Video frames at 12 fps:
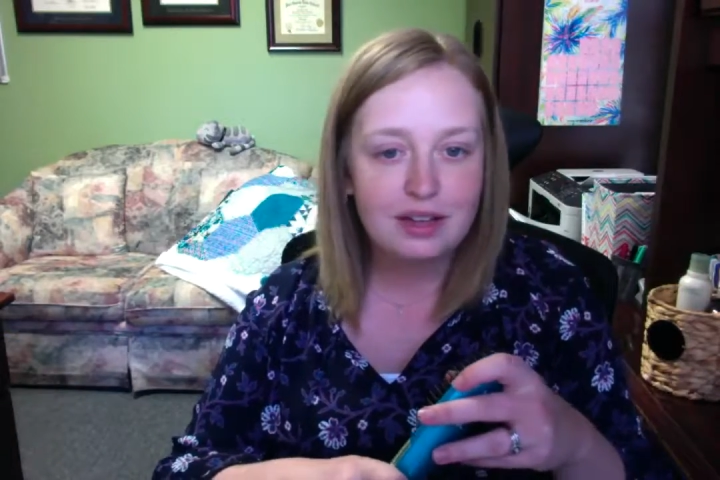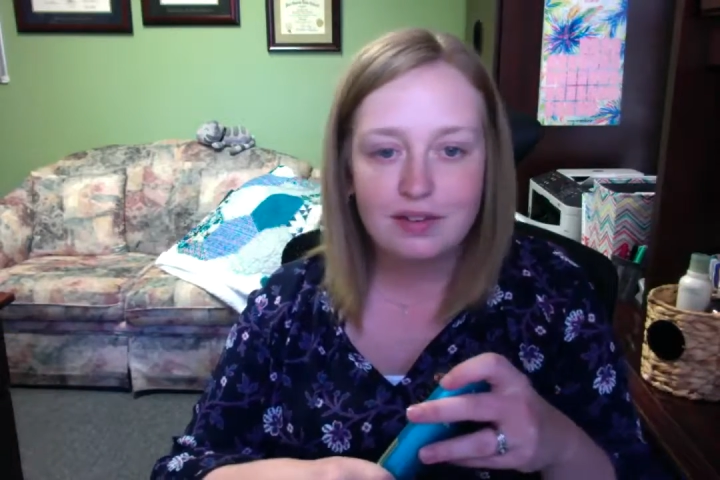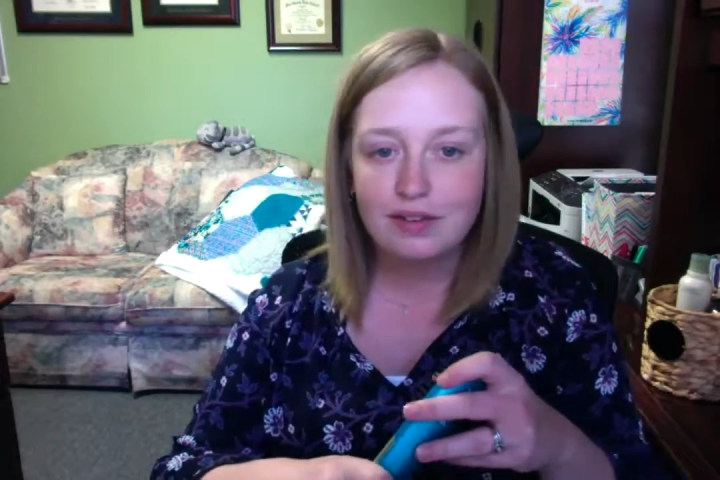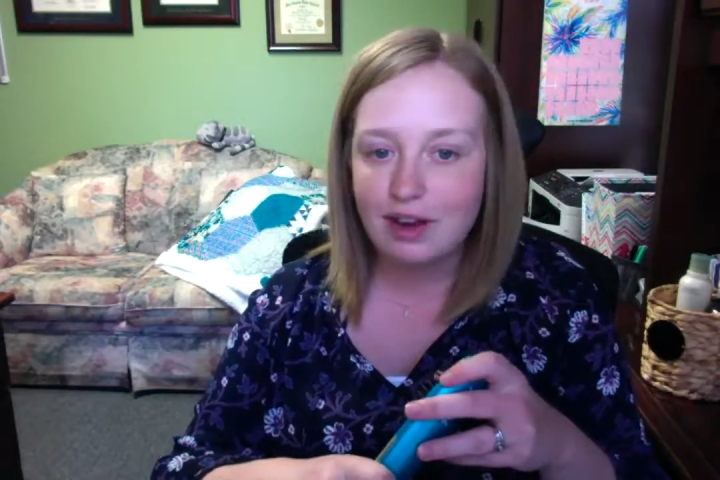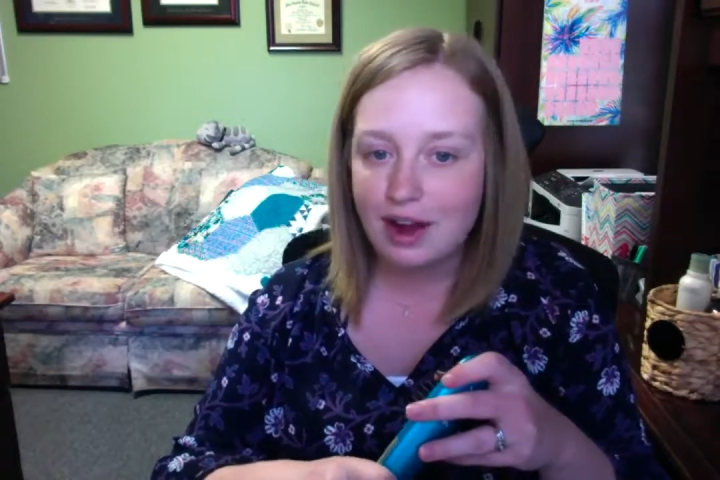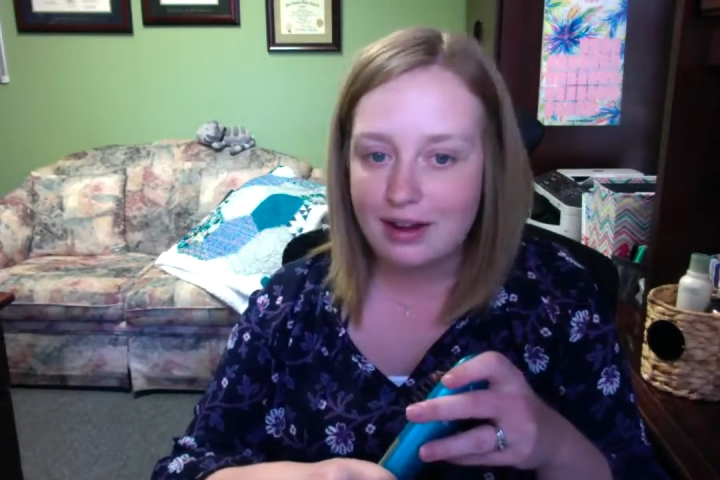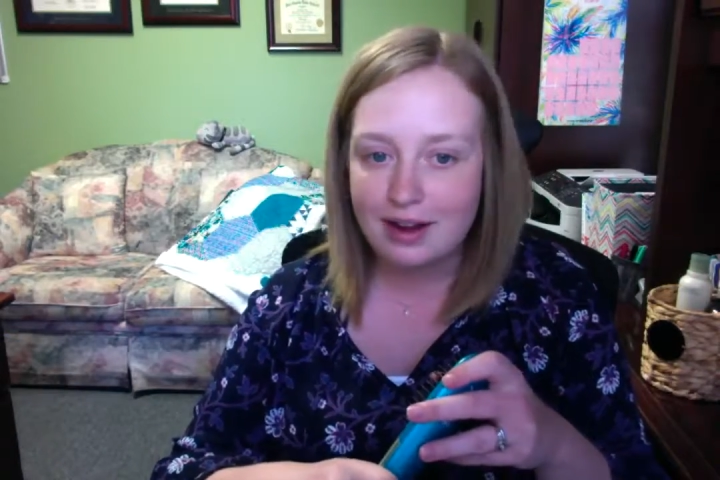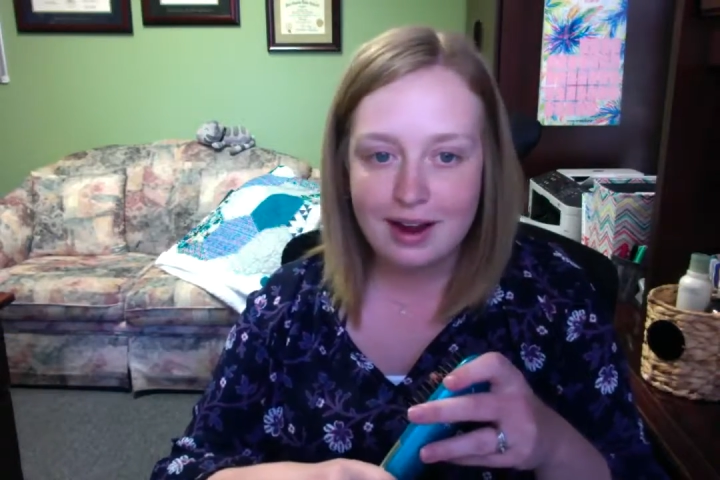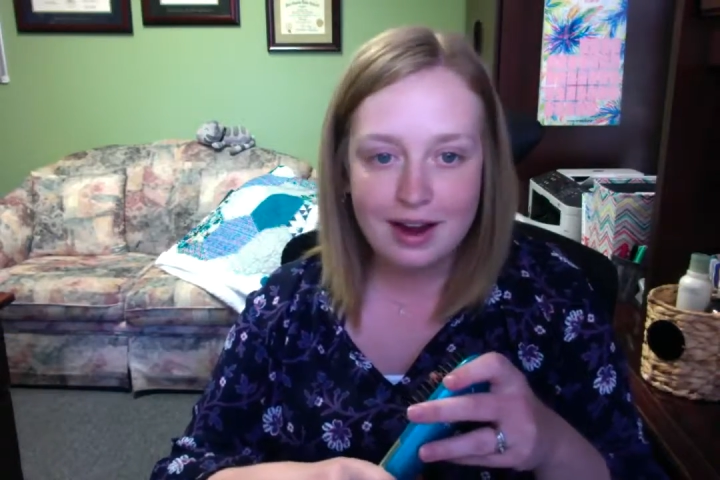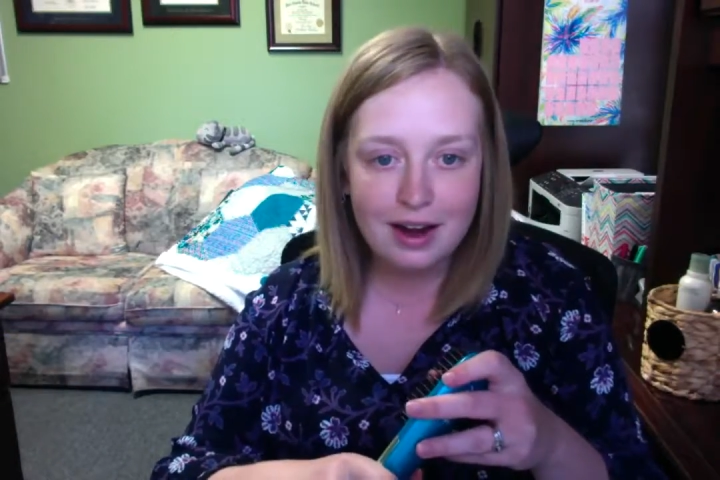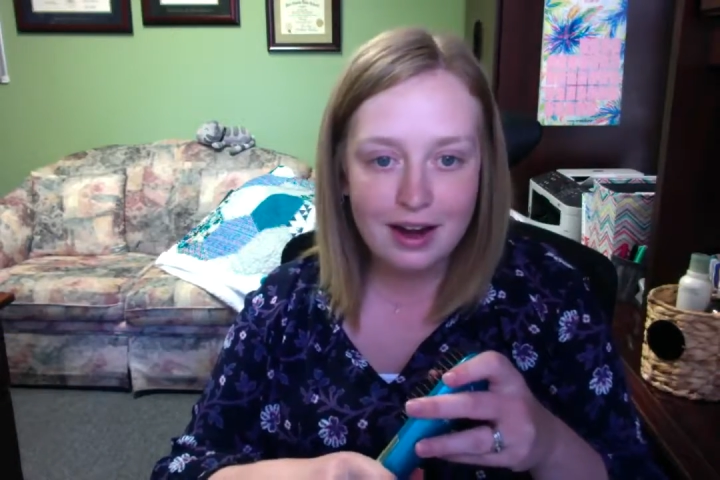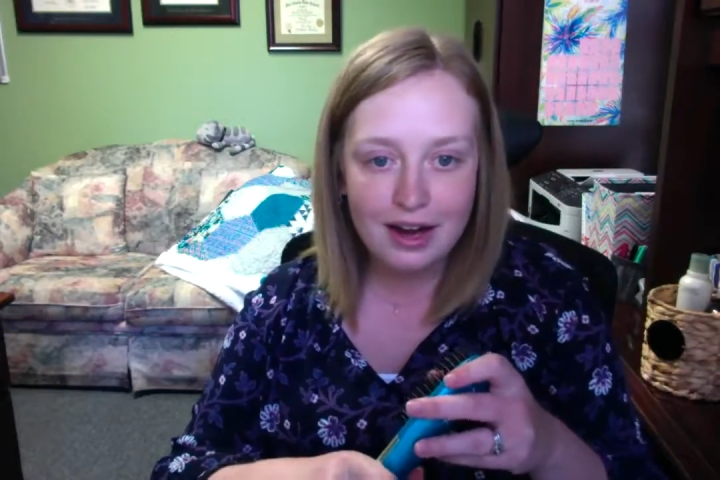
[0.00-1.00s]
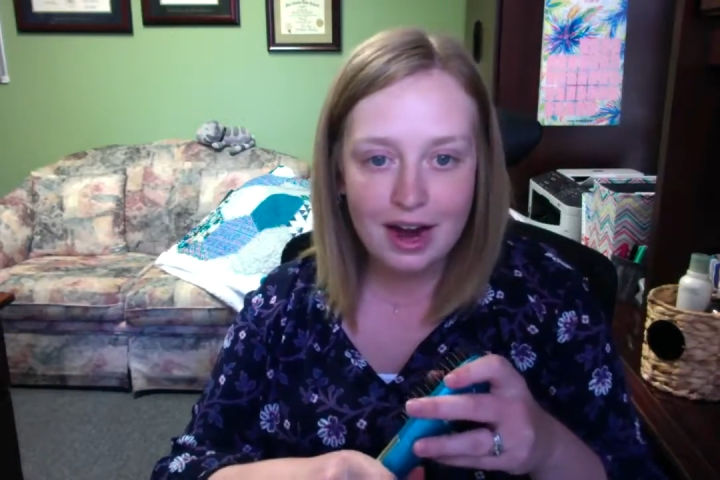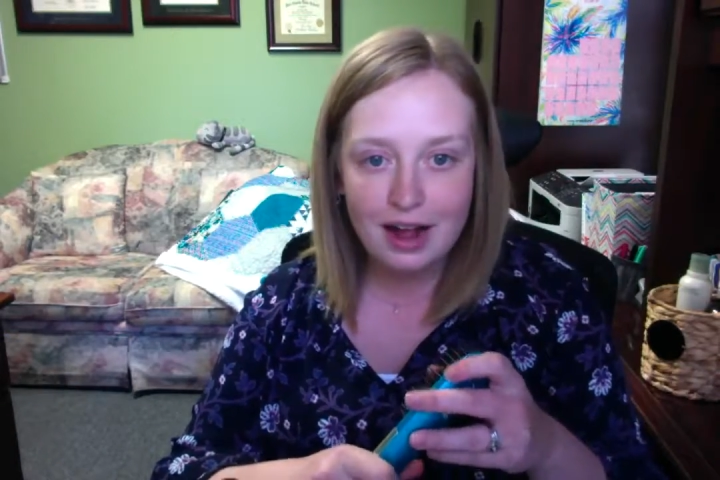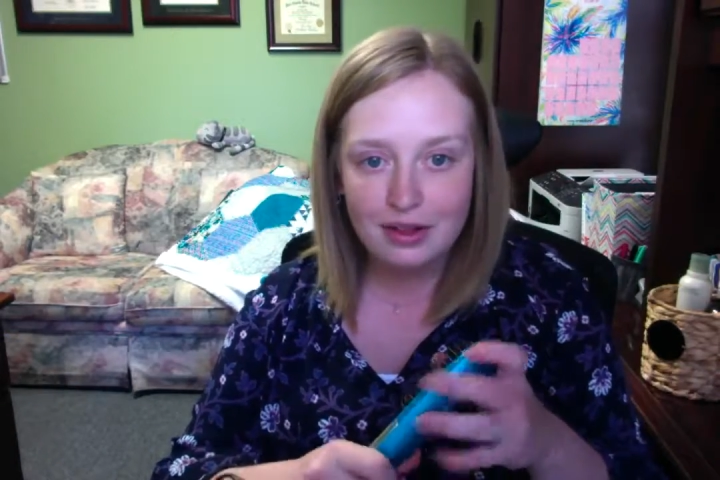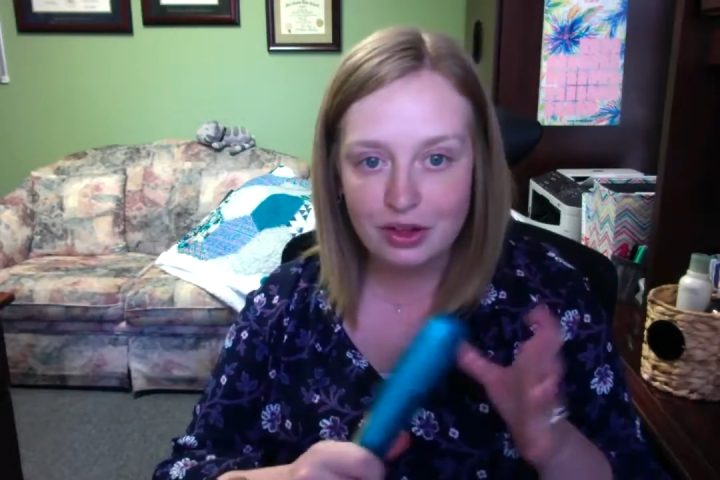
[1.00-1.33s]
if I've gotten a haircut.